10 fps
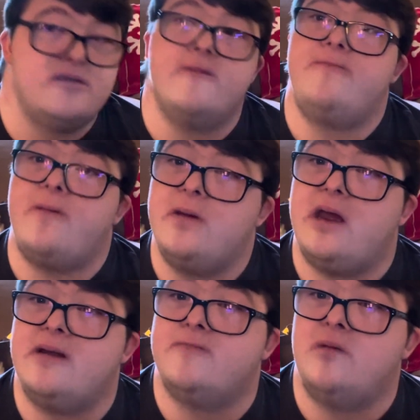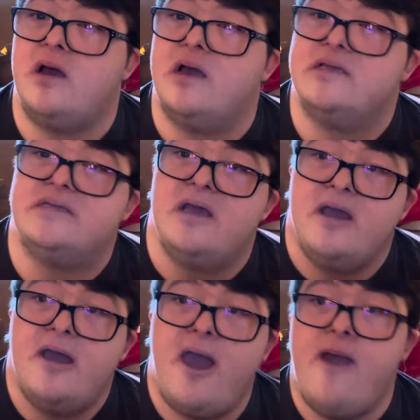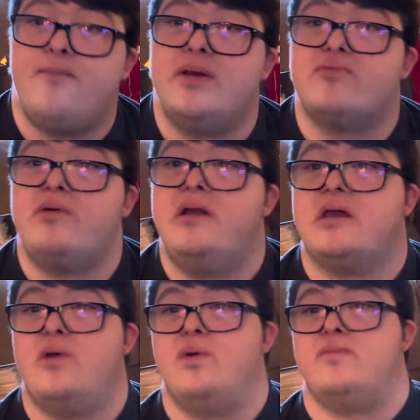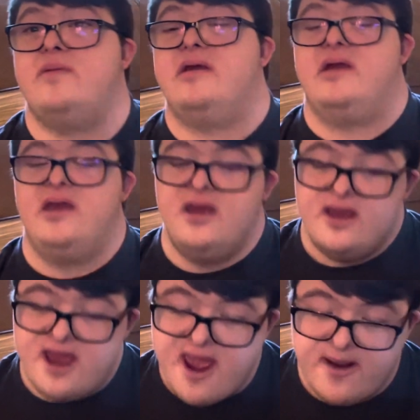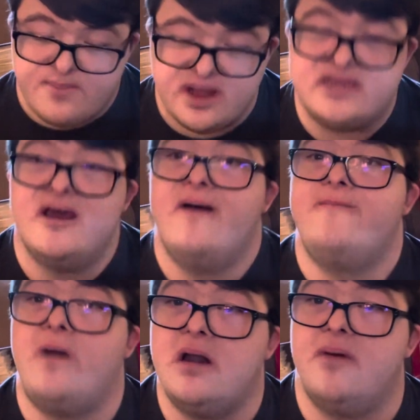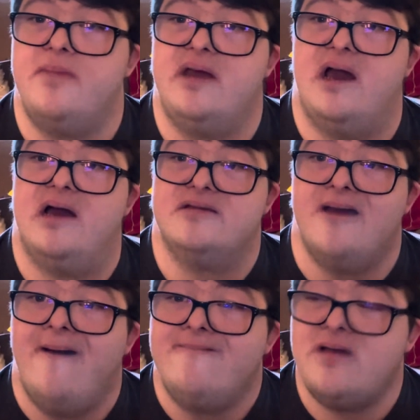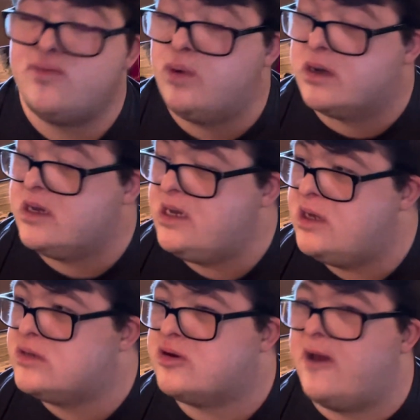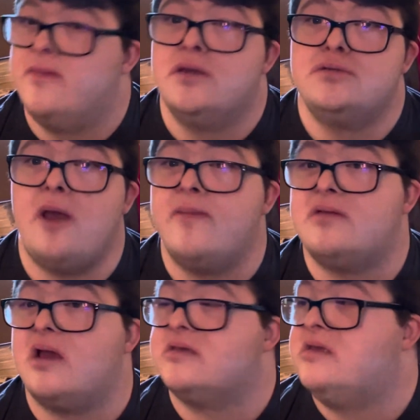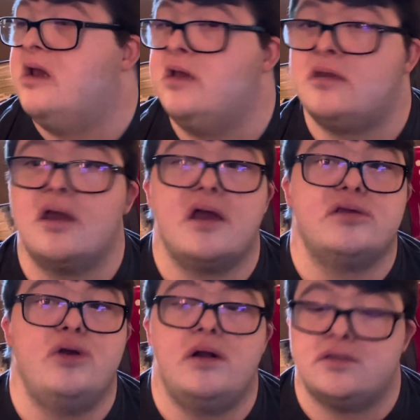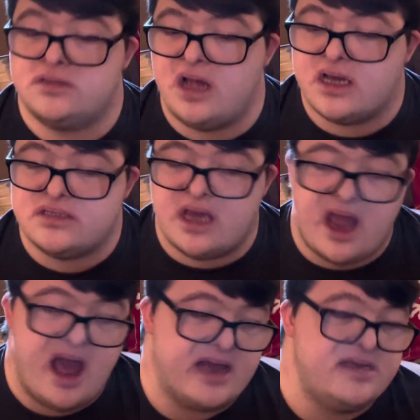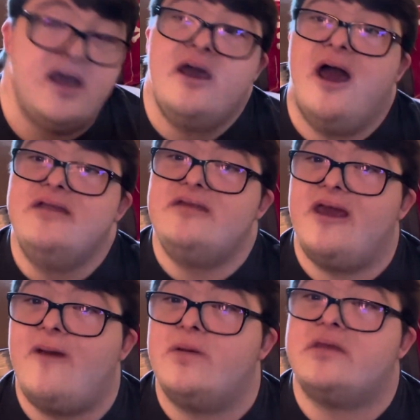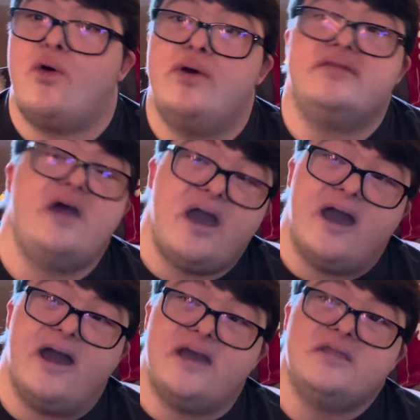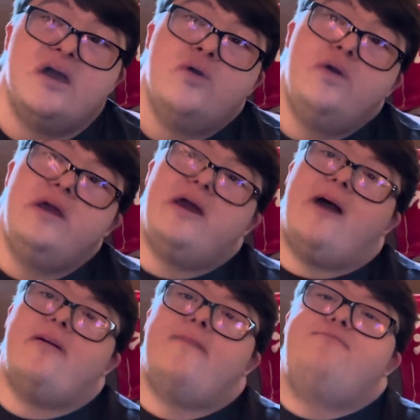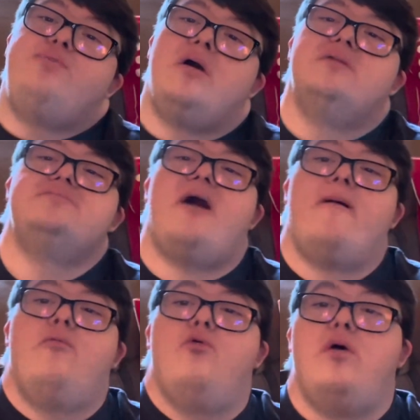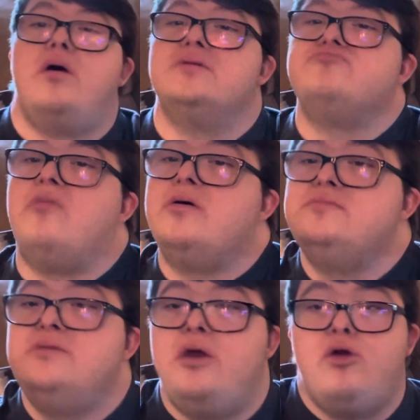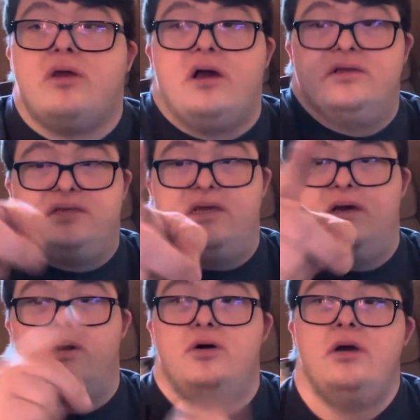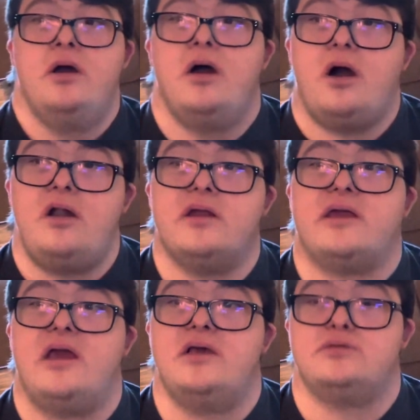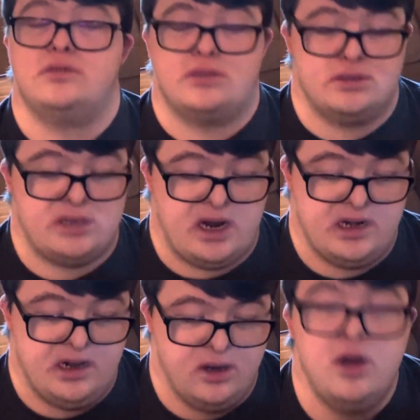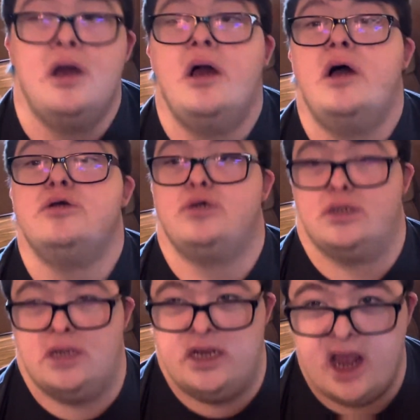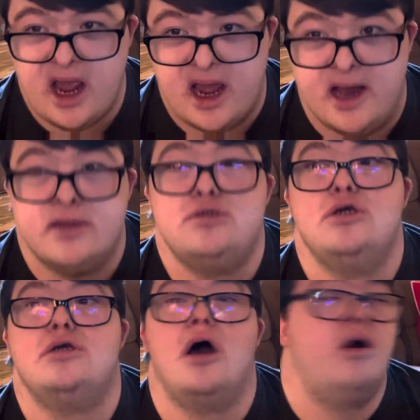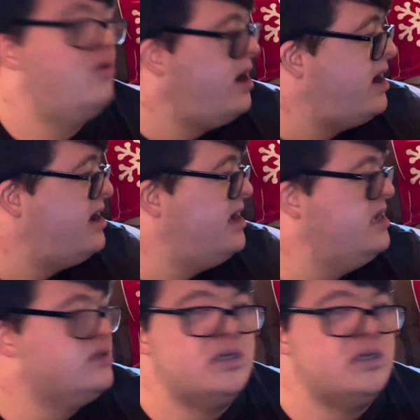family and friends. And please, really give it to me. And please, follow me on Facebook, Instagram, Snapchat, TikTok, and Twitter/X. And every day with that, we have a bunch of worlds for new Casio on the Kansas channel. Sushi, yeah, sushi, hard,